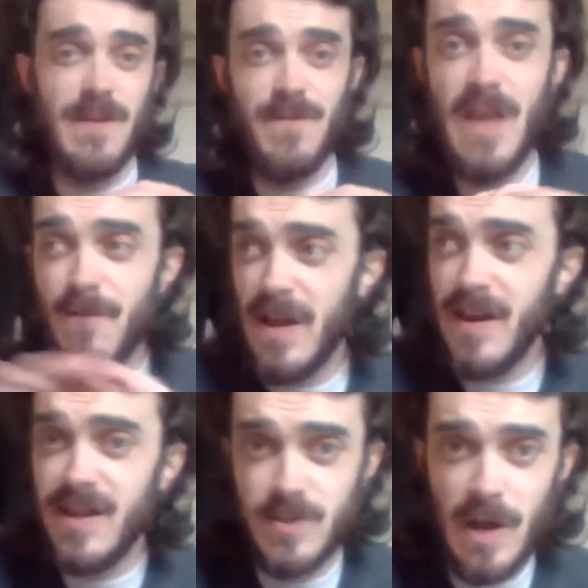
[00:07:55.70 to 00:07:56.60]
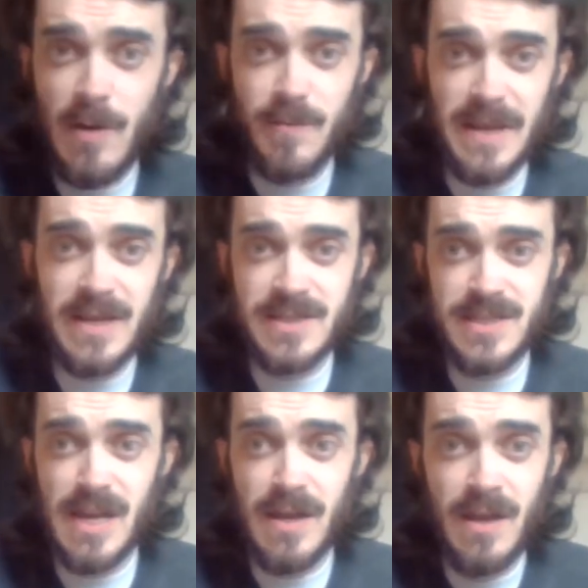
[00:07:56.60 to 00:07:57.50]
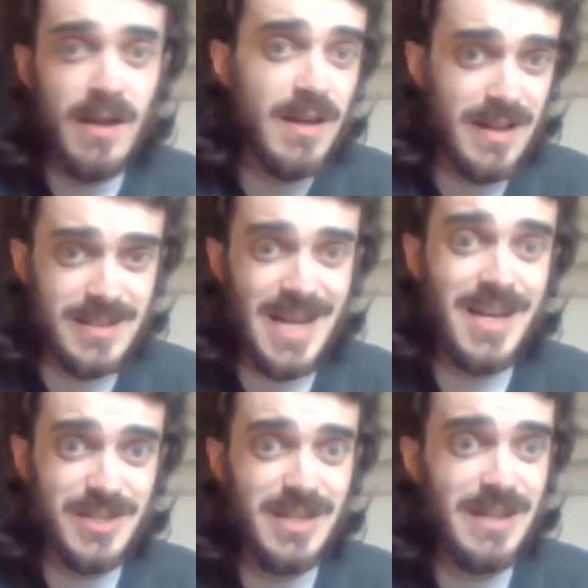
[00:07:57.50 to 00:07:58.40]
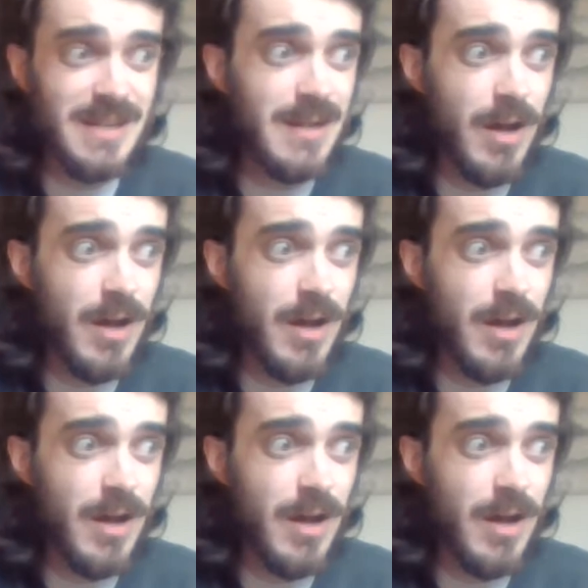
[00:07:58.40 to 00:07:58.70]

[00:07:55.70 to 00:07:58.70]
the FA leads the way with being in debt, it actually